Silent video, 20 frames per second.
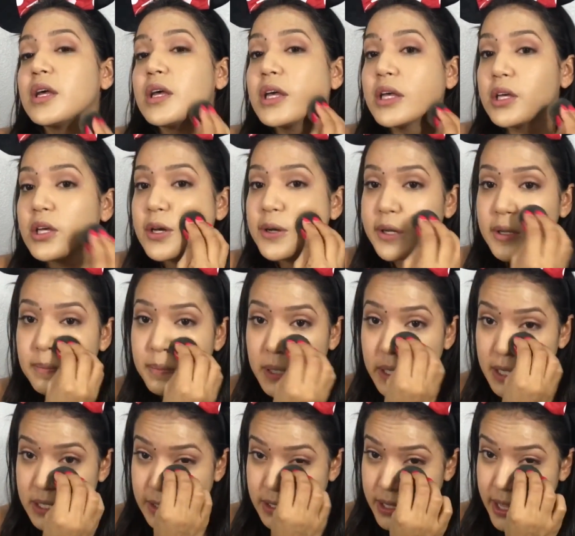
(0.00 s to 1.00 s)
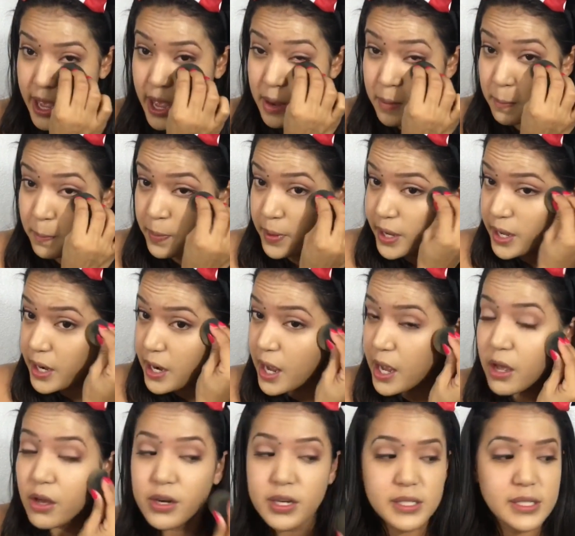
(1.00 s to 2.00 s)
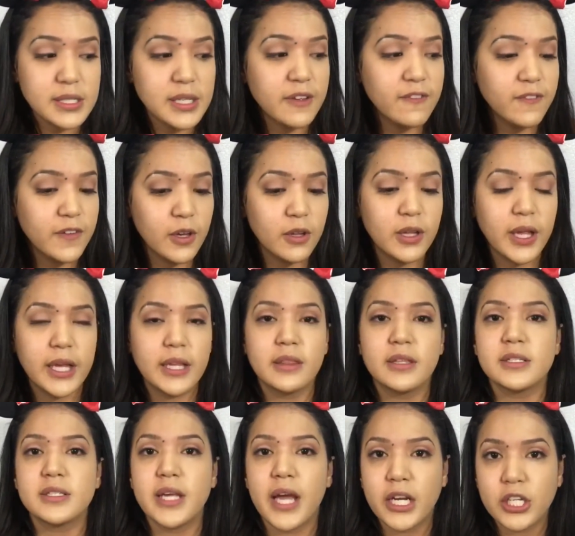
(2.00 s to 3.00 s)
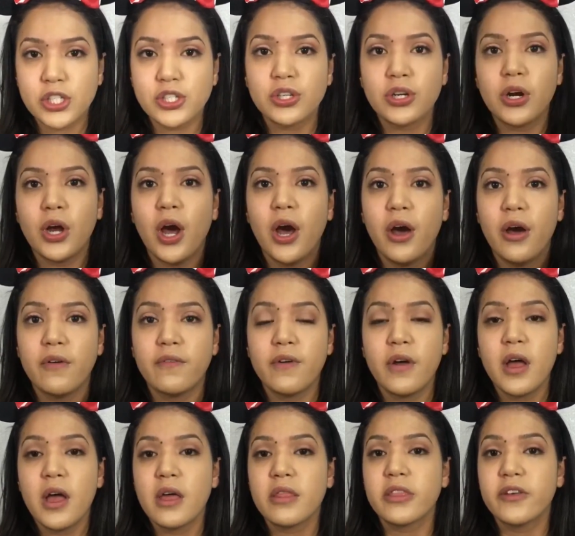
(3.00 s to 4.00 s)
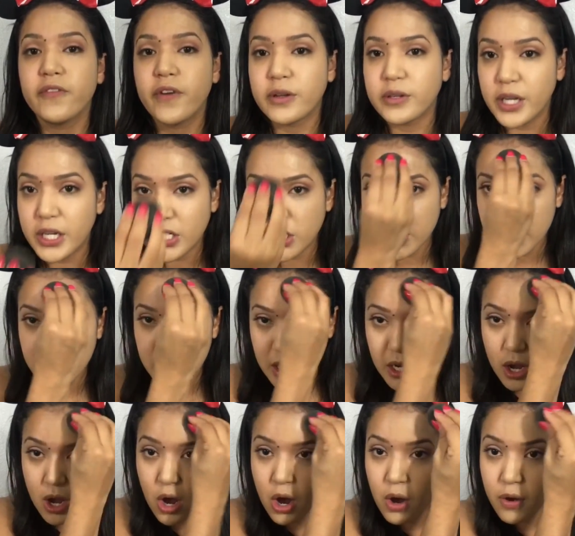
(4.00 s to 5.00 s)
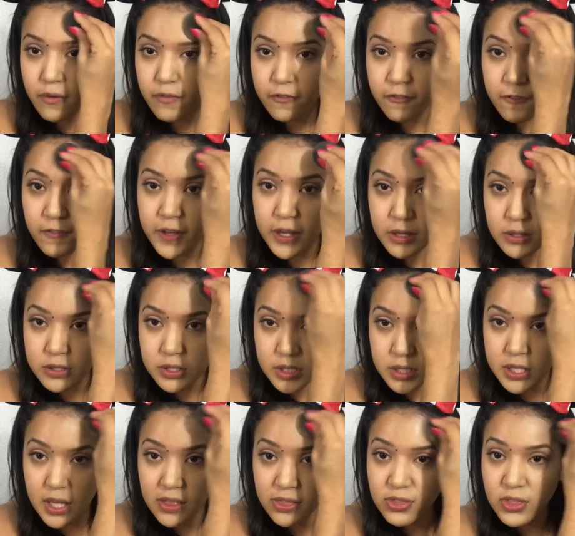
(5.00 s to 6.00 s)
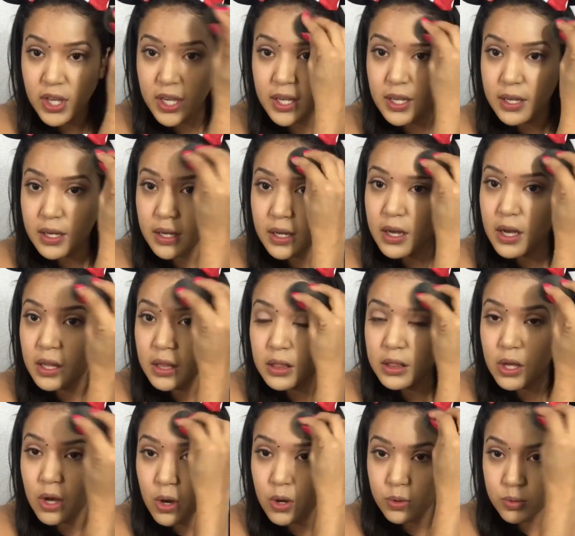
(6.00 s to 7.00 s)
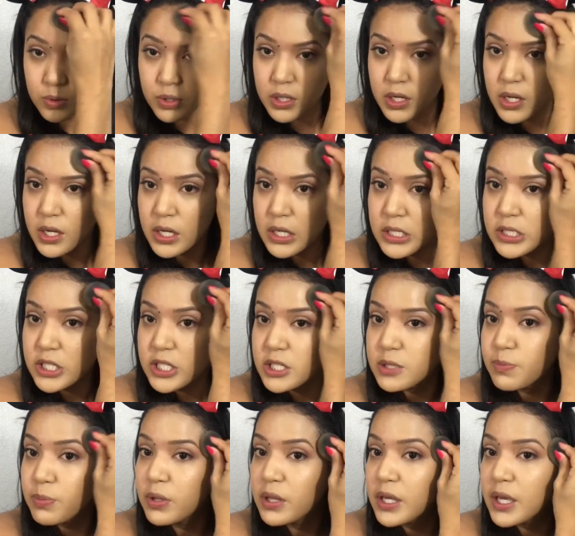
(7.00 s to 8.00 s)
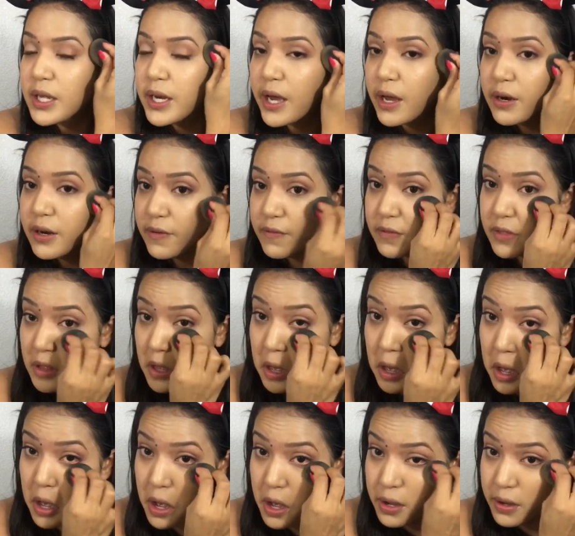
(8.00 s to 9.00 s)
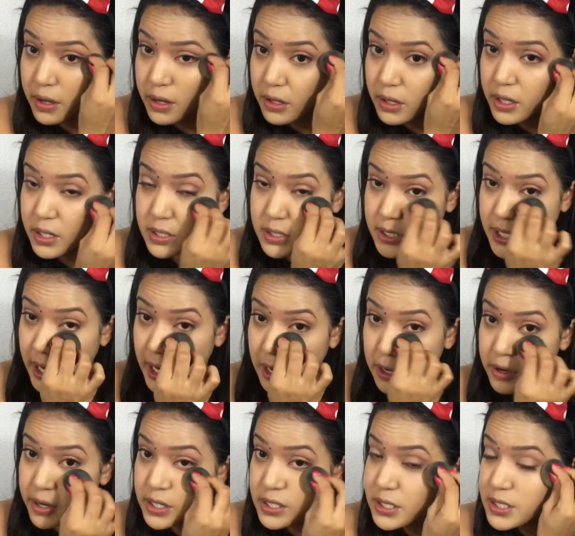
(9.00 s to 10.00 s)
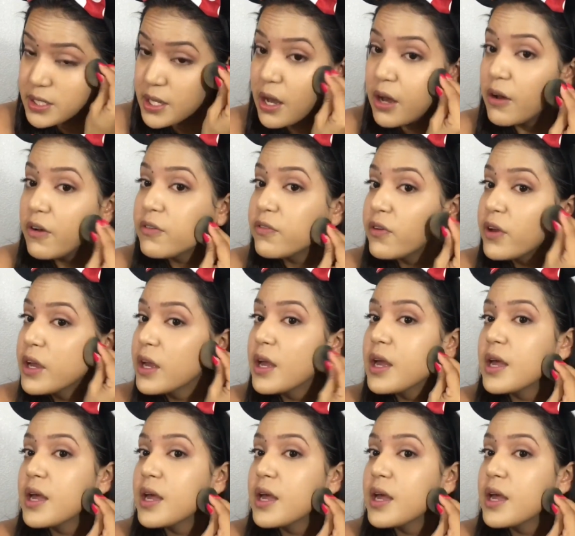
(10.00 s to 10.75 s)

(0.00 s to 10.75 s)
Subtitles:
It could be because of that, but I honestly feel like the texture of the foundation feels thick alone, just pulling it out of the container itself.